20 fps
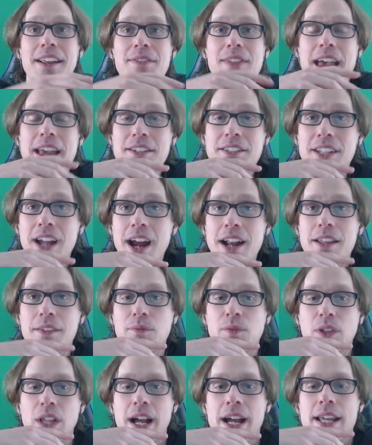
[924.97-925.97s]
That's kind
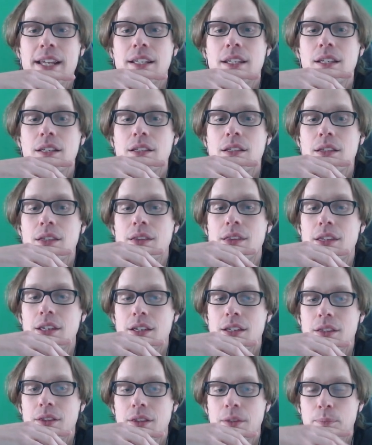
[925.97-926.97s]
of like
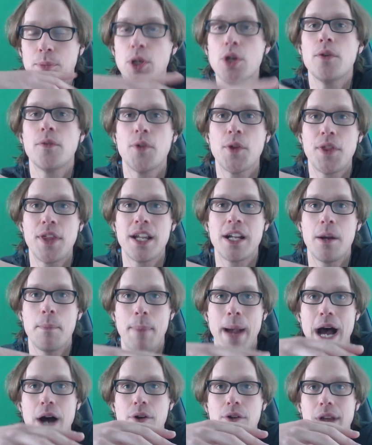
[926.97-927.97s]
the beautiful thing
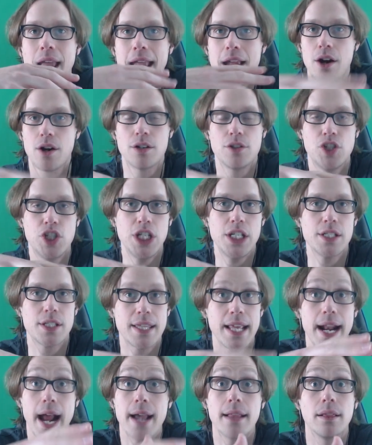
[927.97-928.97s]
about ARGs
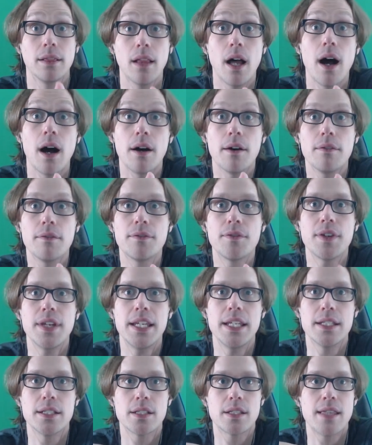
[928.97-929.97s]
that I love
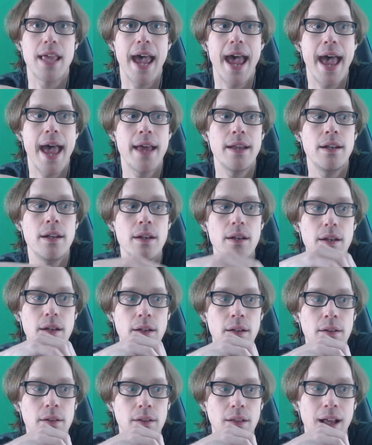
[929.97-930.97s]
is that
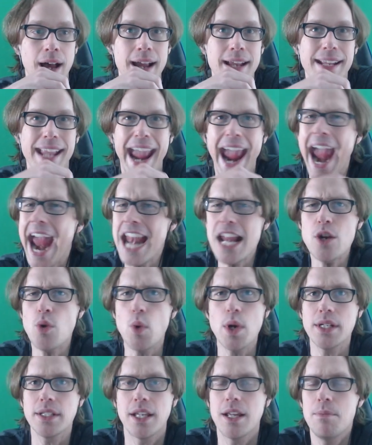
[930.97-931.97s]
like
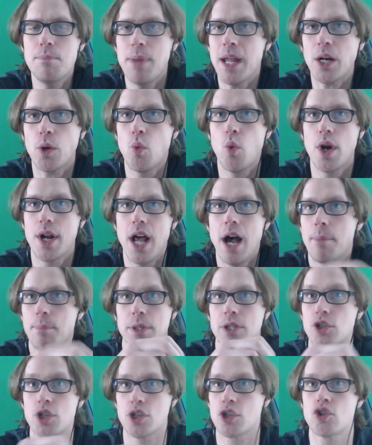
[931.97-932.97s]
anyone can pick one up
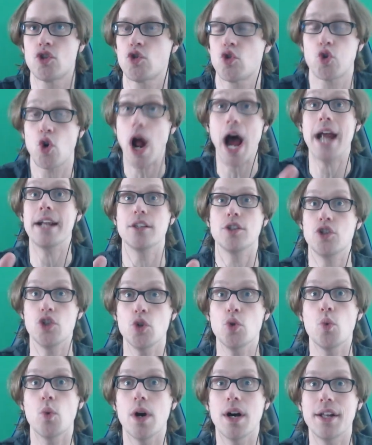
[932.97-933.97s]
and just try to
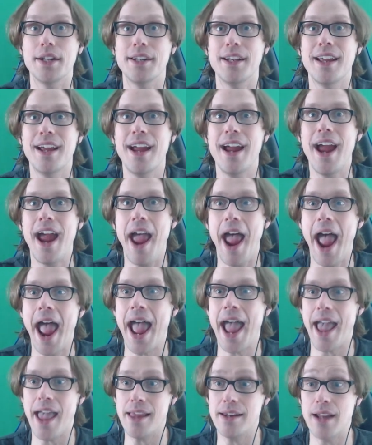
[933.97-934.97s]
do one.
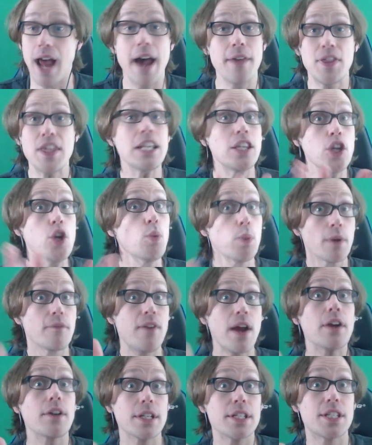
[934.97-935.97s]
And I think you were
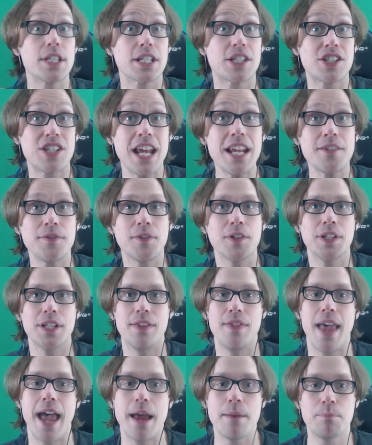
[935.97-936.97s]
very successful
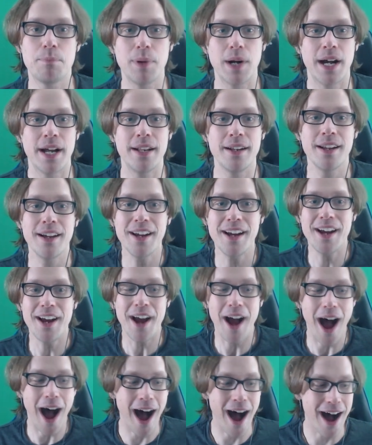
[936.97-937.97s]
in that. But
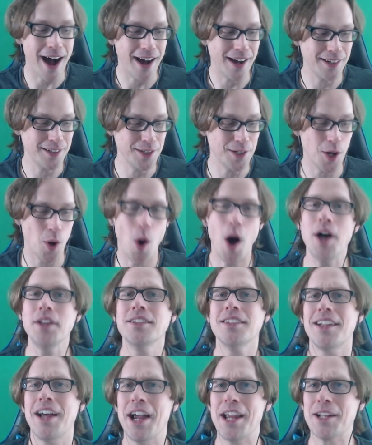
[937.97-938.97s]

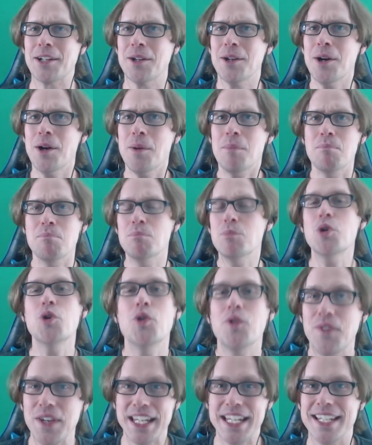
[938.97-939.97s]
unlike
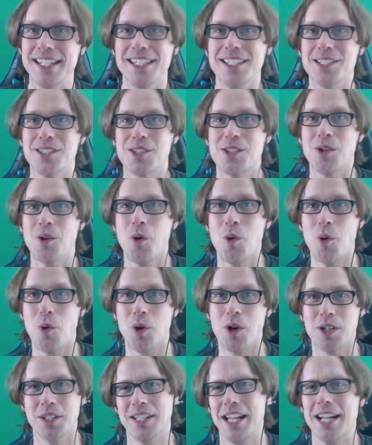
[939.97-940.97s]
movies
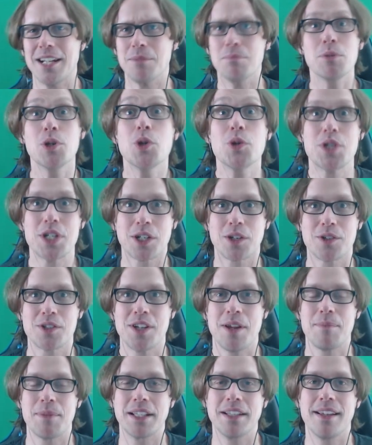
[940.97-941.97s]
or like music or
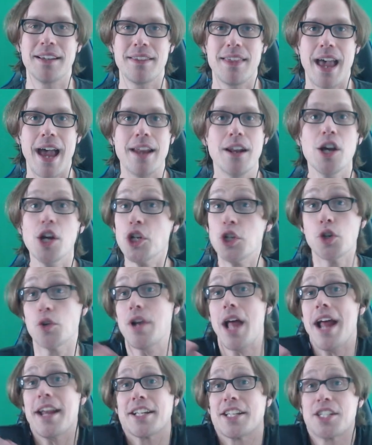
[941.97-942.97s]
something like that, you're
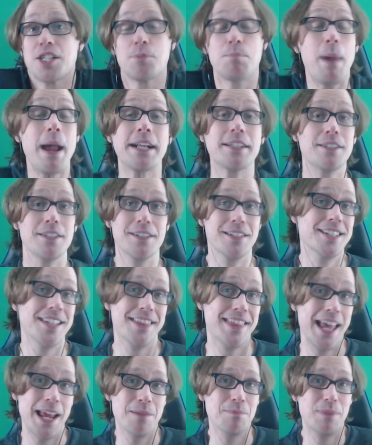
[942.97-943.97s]
not expected to
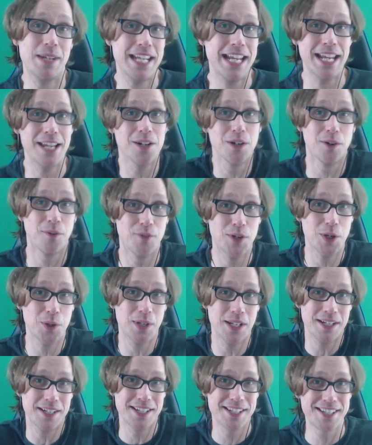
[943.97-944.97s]
then be interviewed
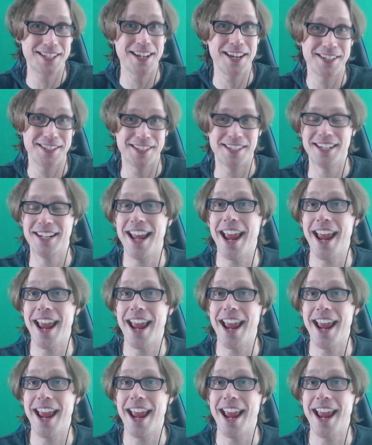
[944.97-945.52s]
and discuss it.